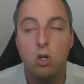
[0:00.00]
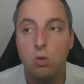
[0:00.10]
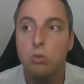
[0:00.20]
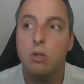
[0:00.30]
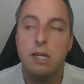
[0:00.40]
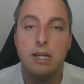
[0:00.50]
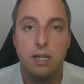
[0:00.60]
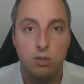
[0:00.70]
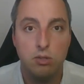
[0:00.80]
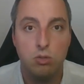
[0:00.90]
Go to like a
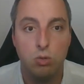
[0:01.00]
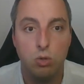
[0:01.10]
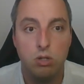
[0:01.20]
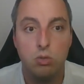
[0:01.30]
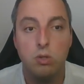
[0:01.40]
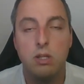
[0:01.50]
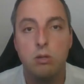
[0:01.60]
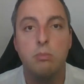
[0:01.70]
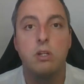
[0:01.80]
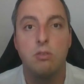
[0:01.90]
health store, do a
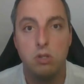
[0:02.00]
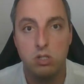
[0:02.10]
little bit of